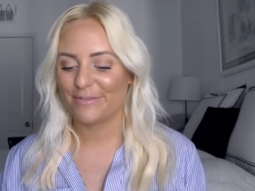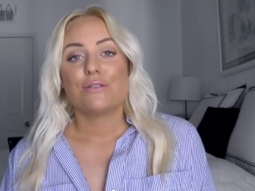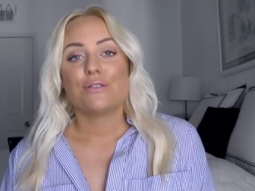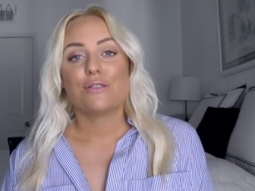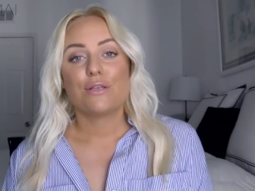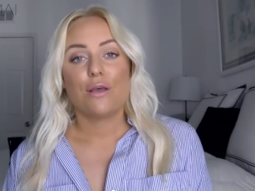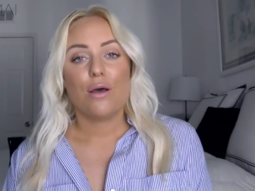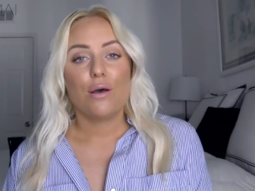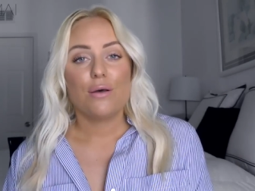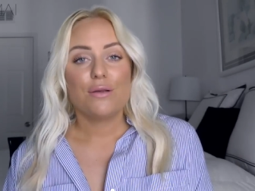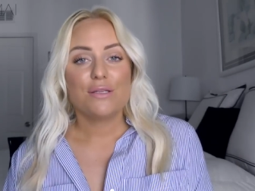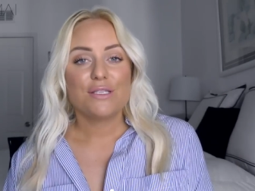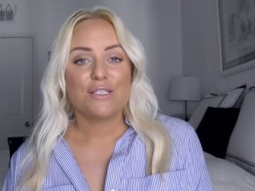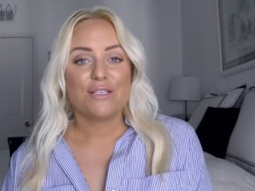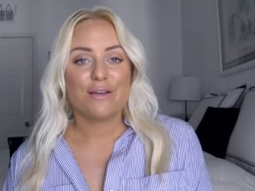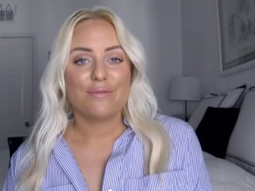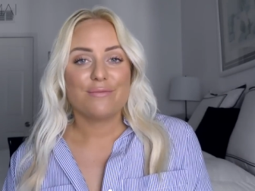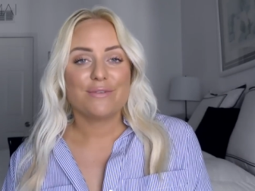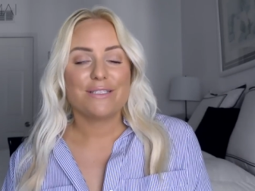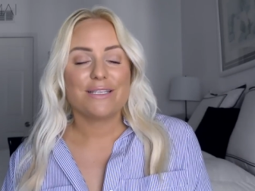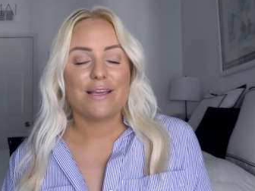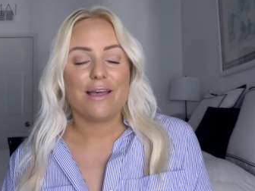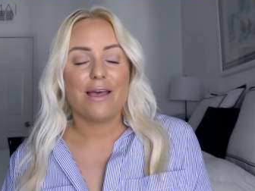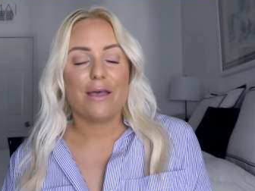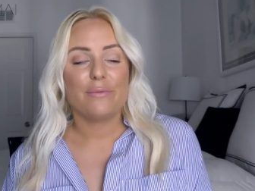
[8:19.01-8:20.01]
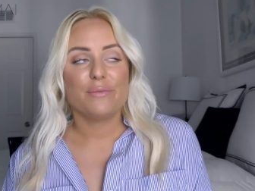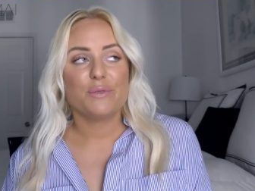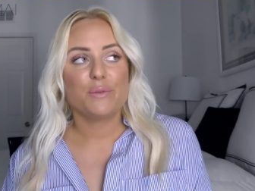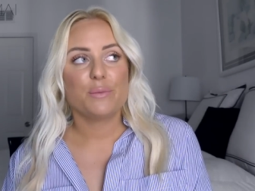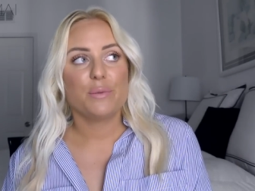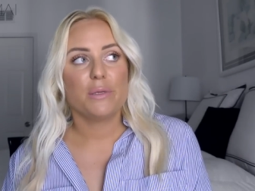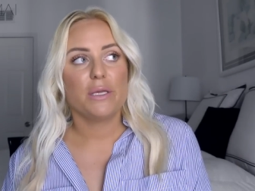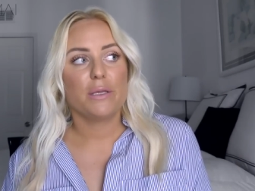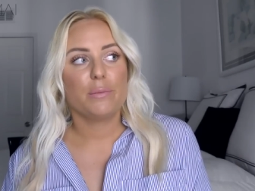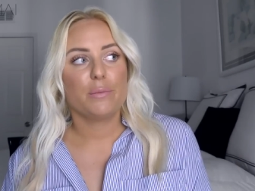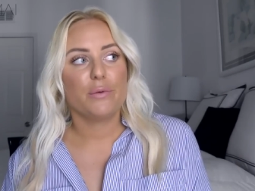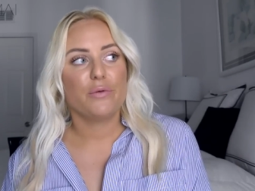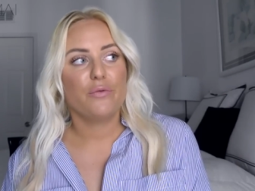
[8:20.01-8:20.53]
So sometimes
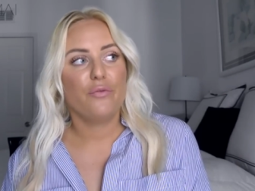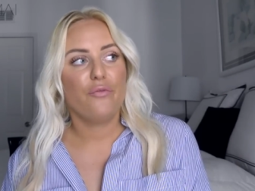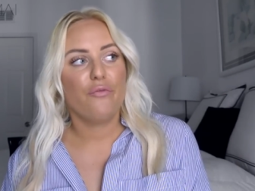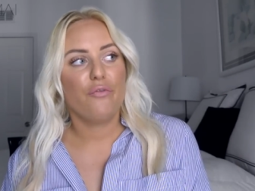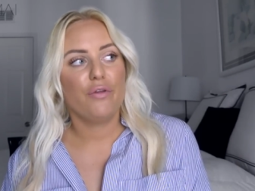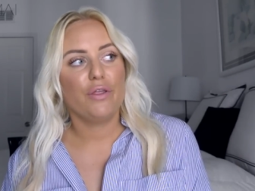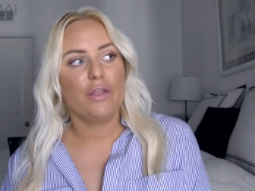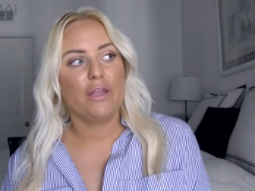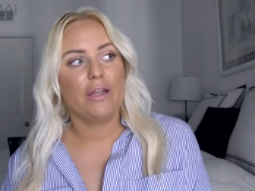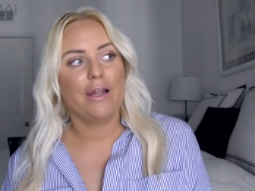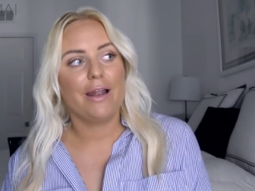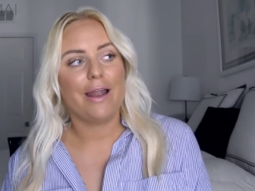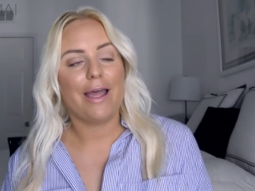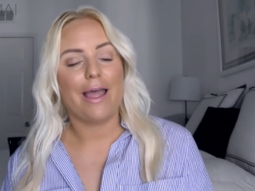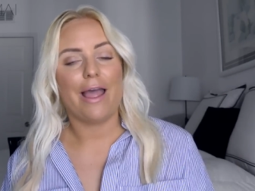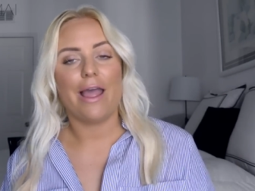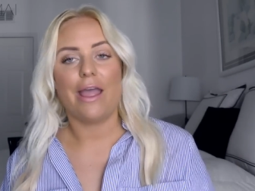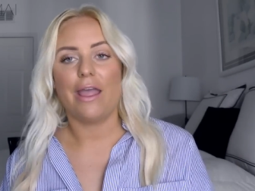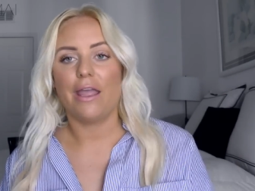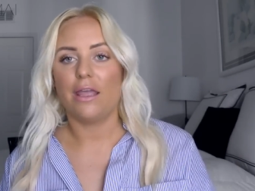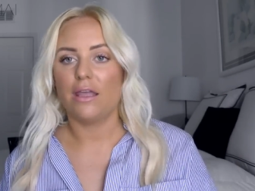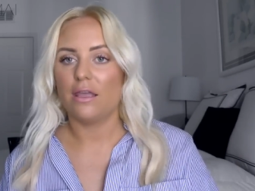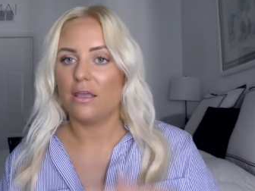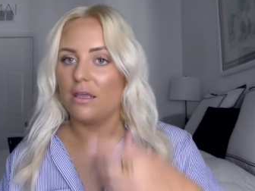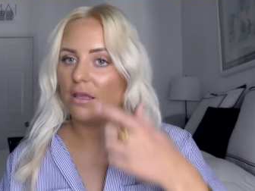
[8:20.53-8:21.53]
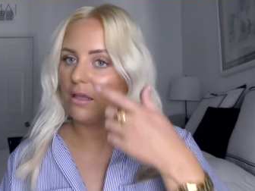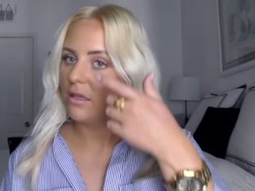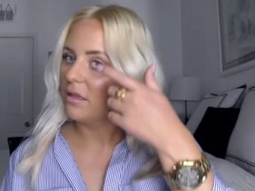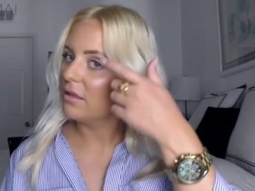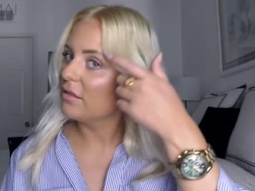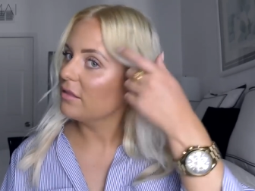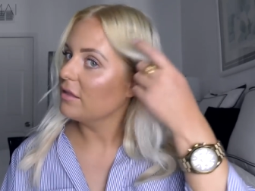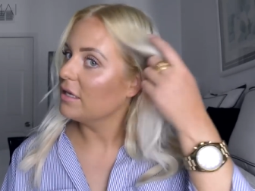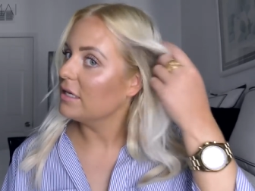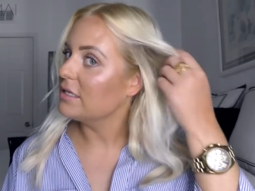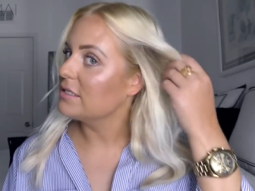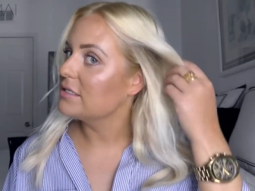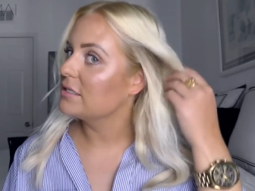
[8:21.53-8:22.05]
people feel like
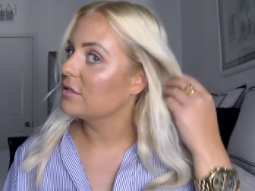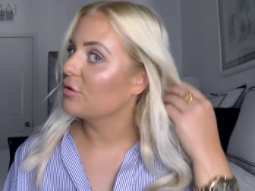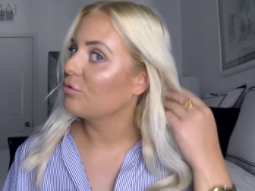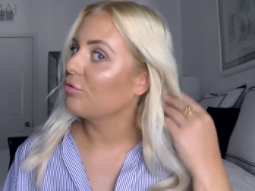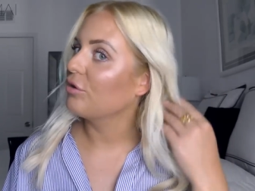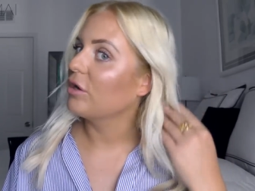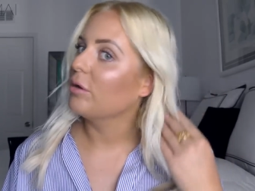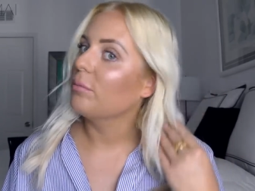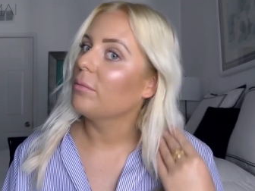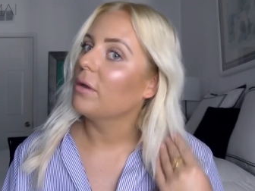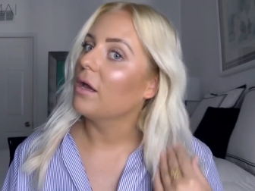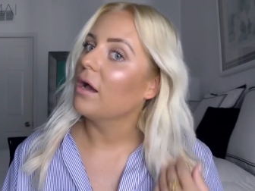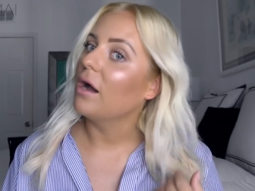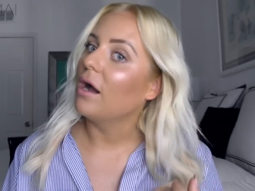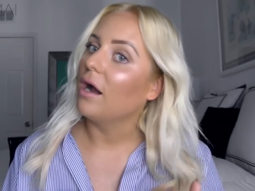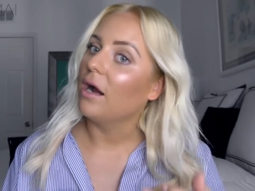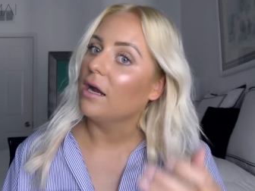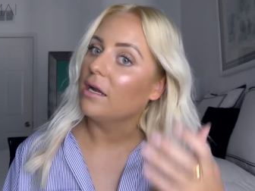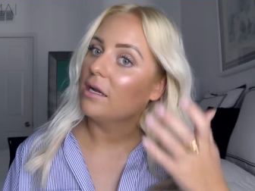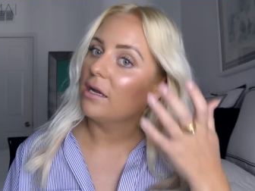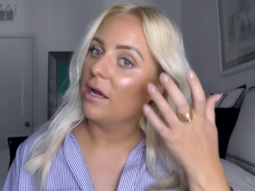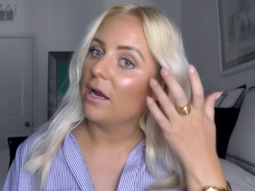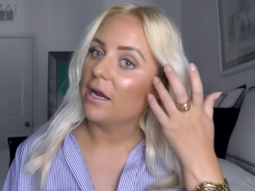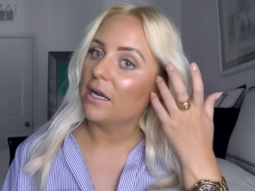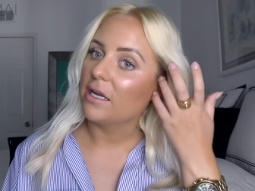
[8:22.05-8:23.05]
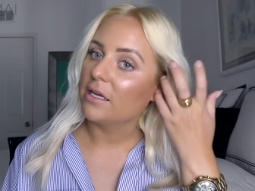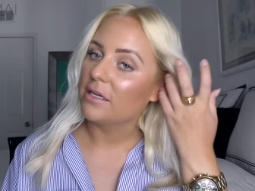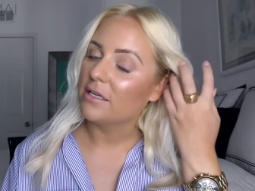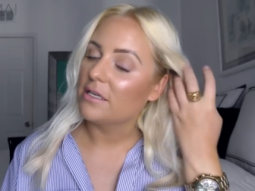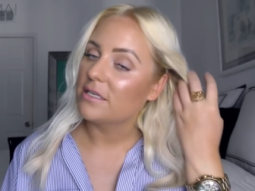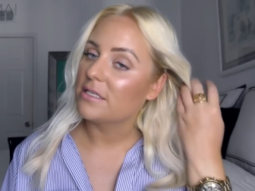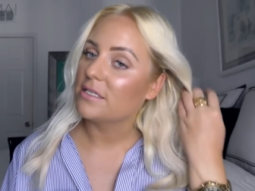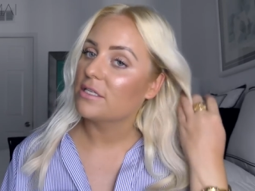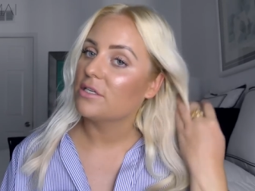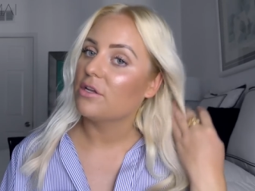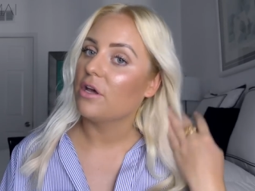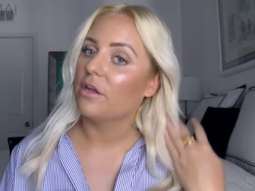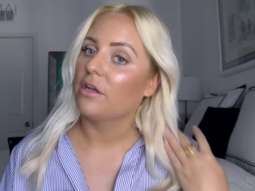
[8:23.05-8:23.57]
this creamy highlighter
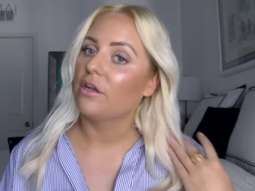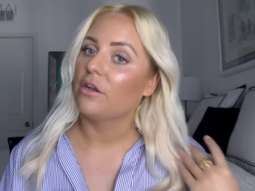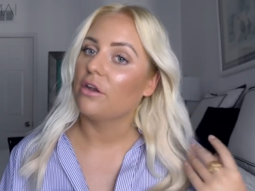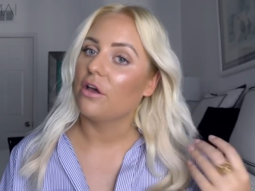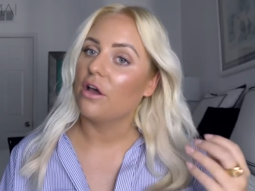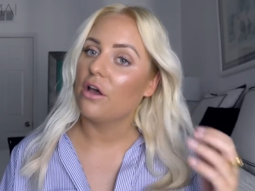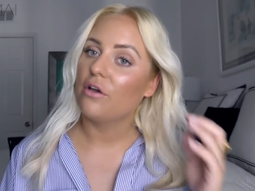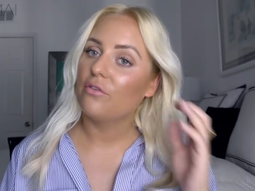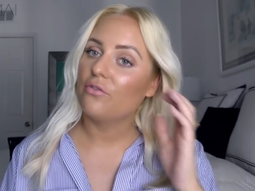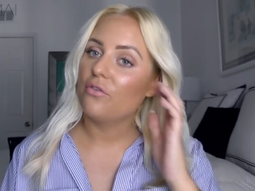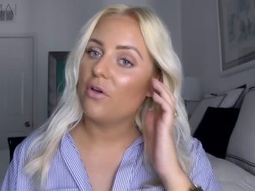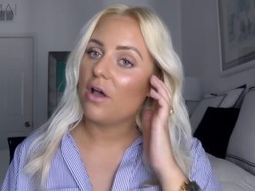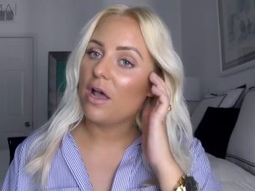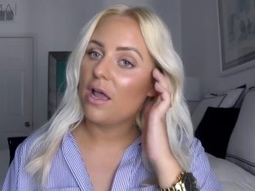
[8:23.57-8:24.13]
is not enough.